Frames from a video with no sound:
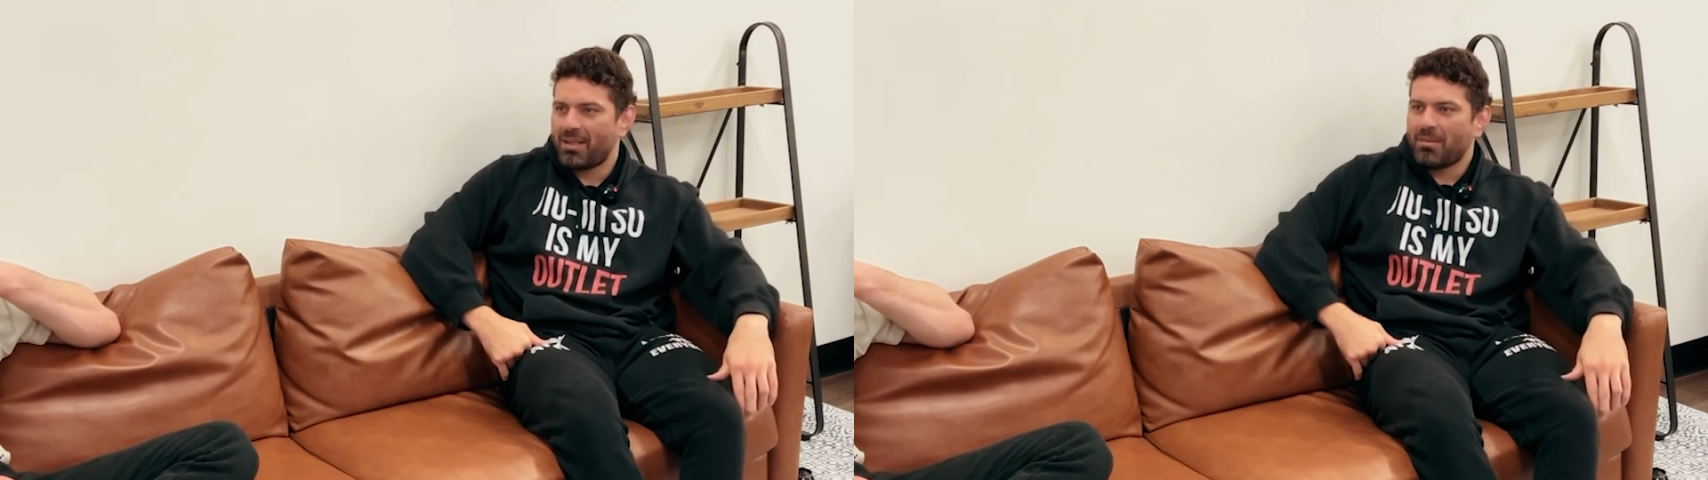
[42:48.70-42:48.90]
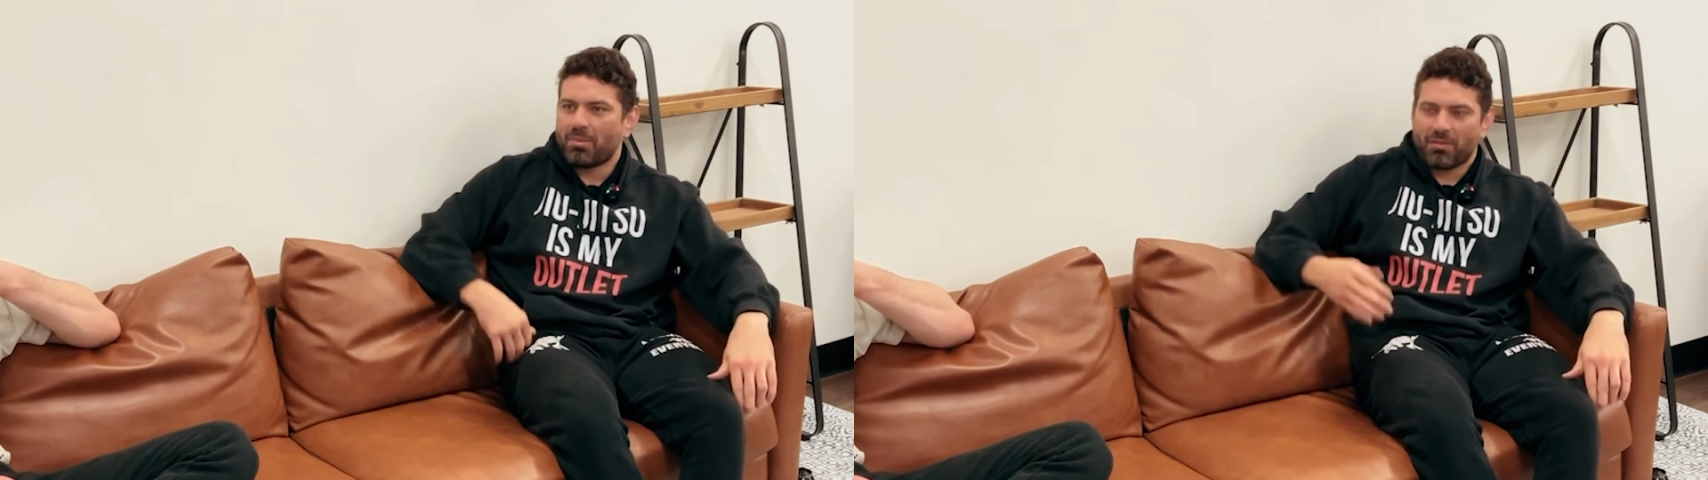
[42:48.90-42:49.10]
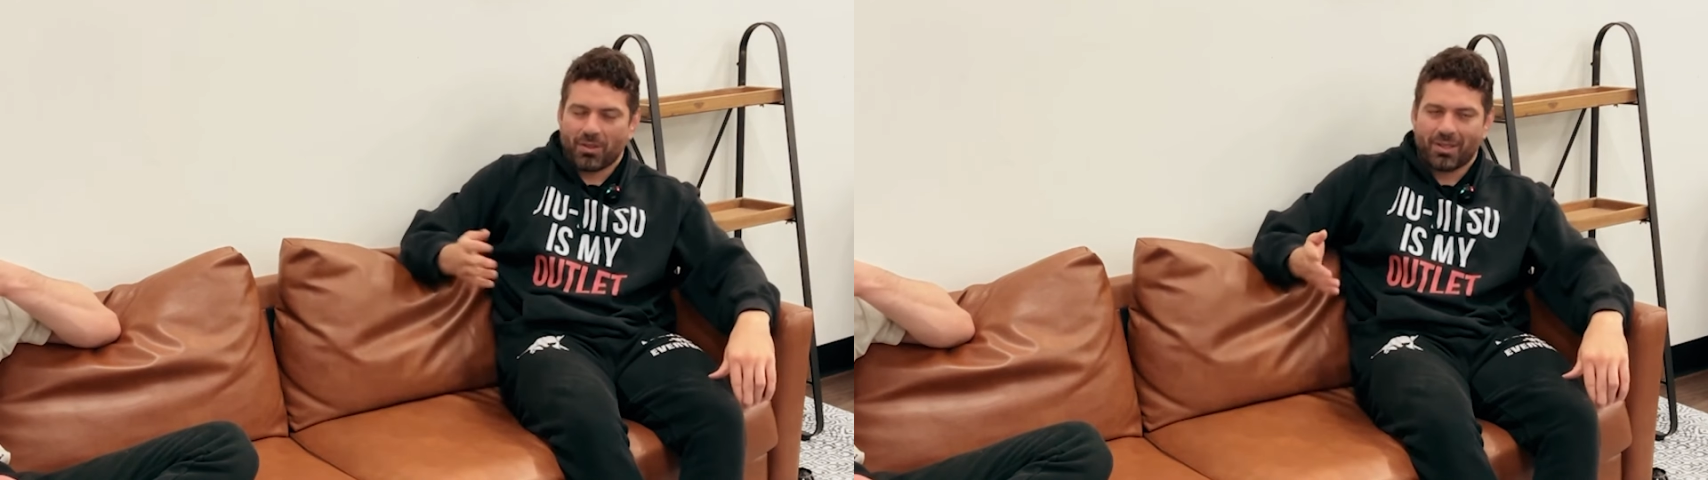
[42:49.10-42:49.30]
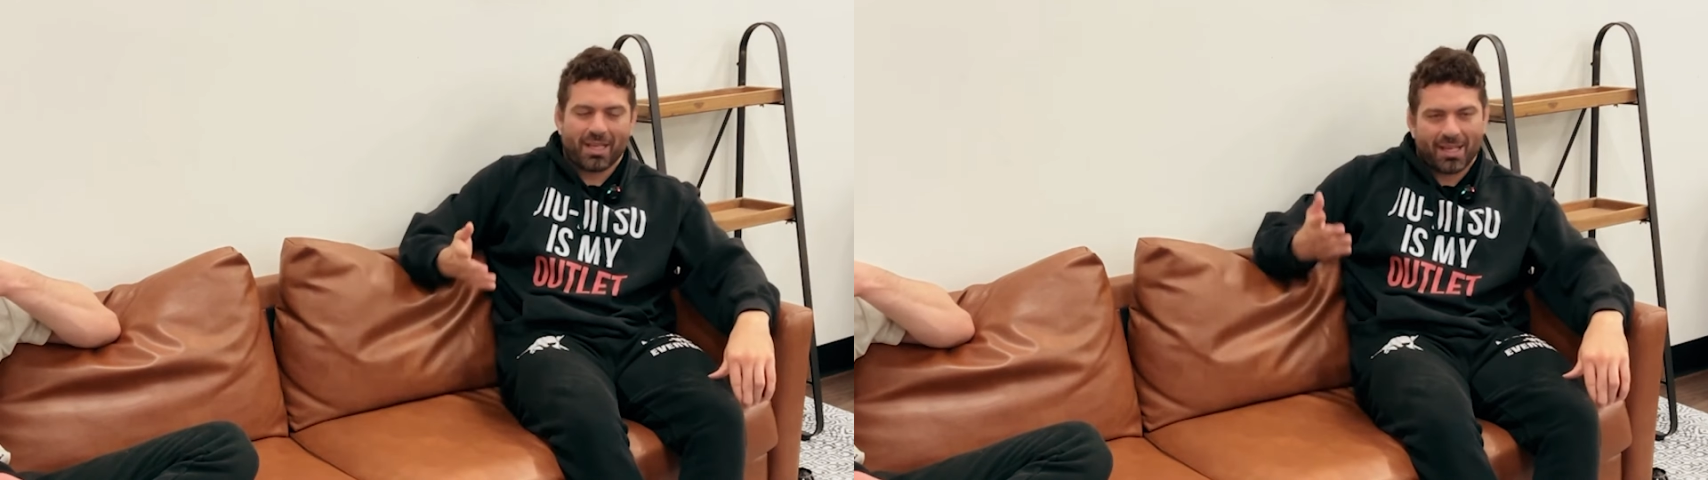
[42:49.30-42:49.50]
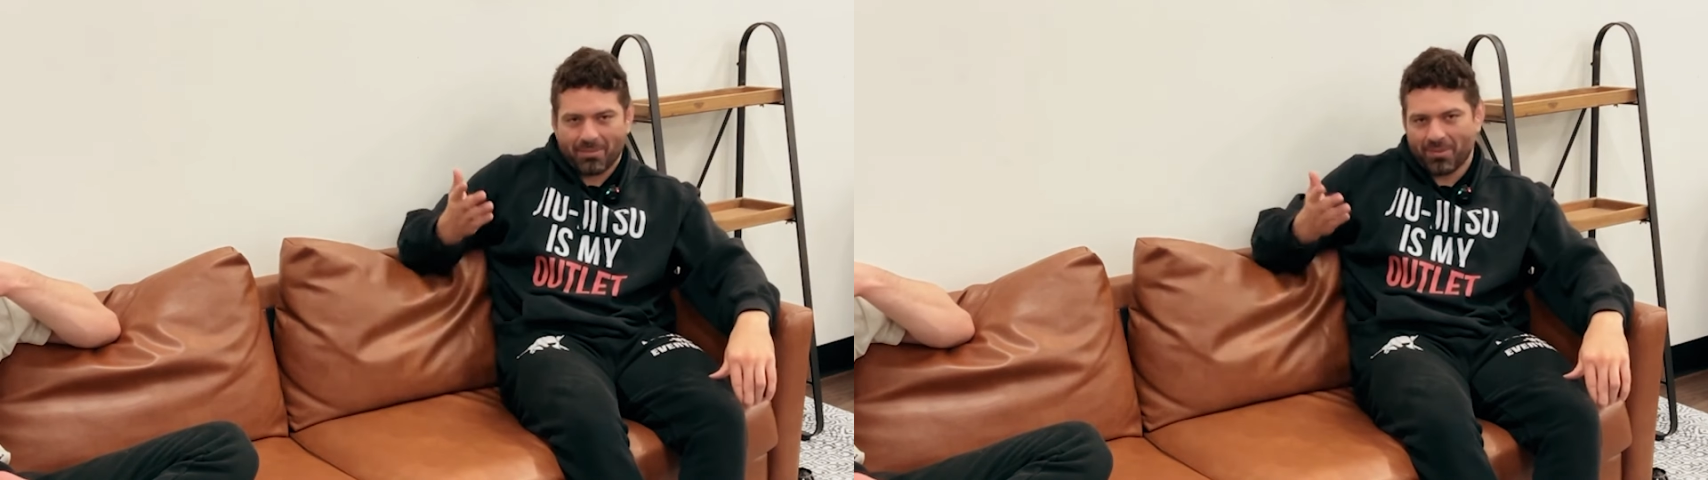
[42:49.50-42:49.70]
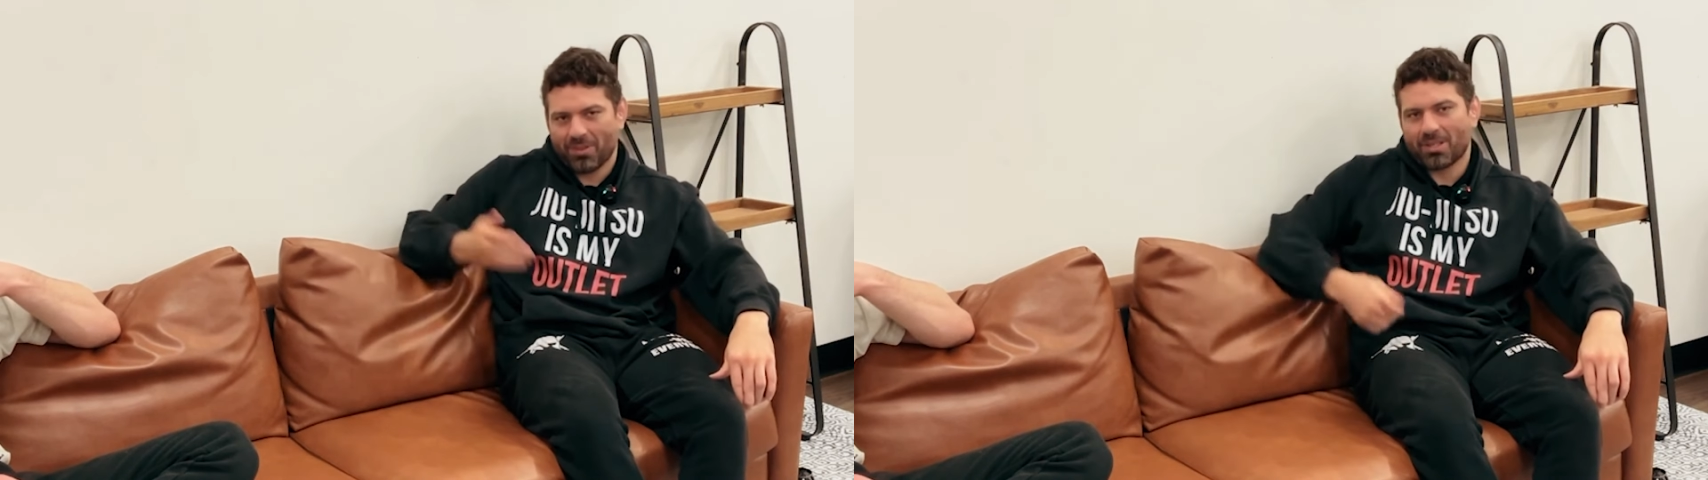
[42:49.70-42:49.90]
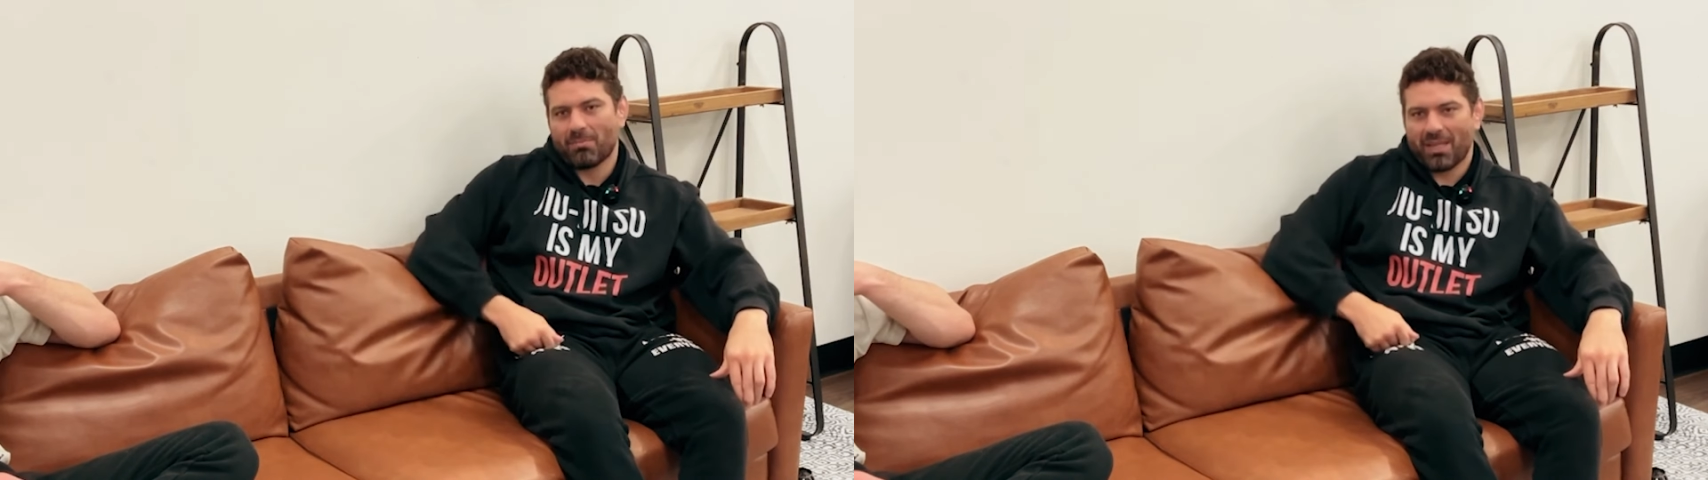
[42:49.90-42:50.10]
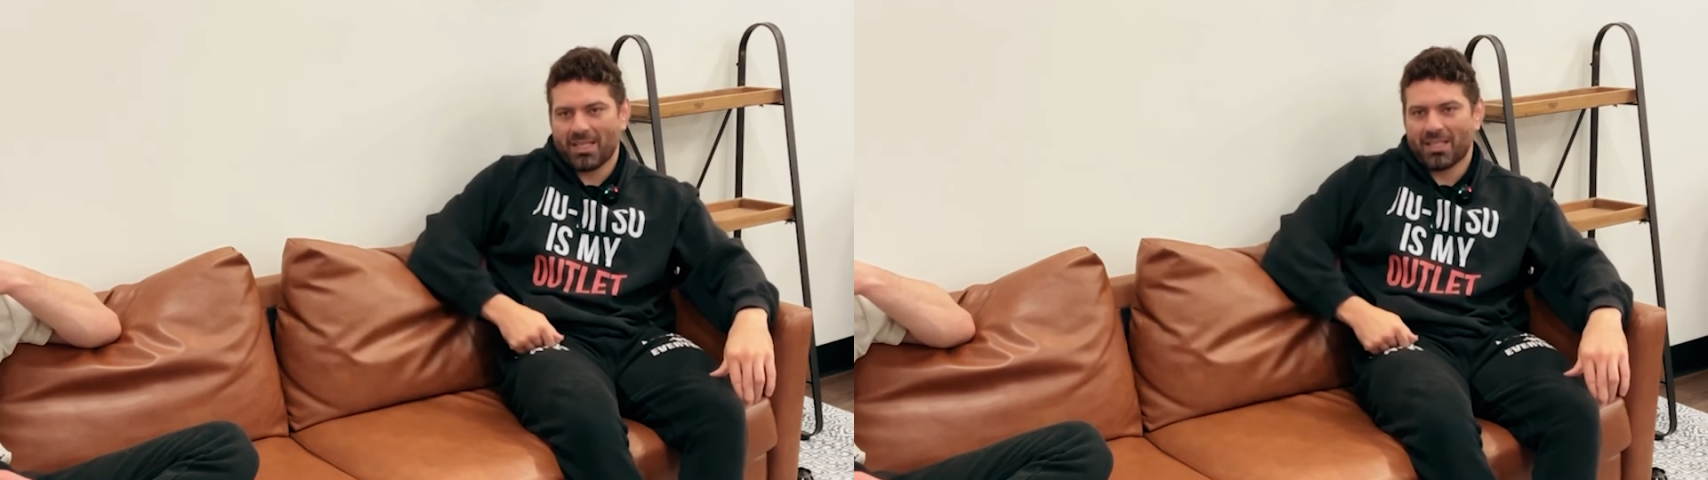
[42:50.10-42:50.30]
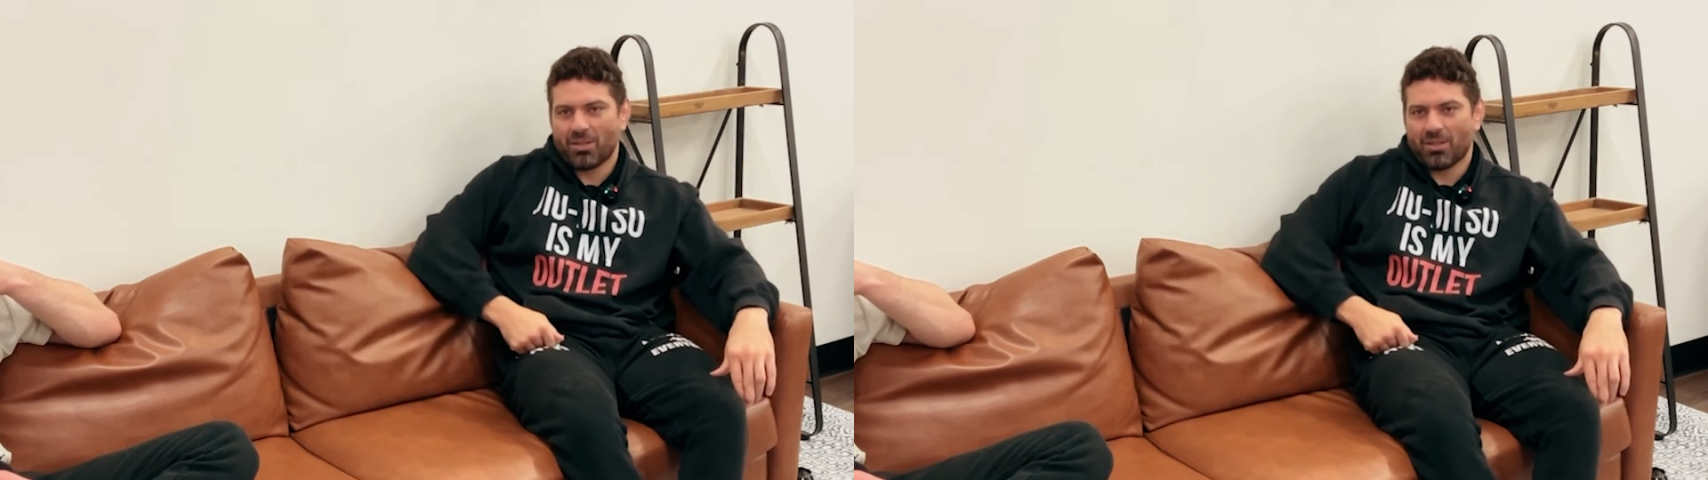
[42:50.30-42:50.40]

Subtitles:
But if you're competing,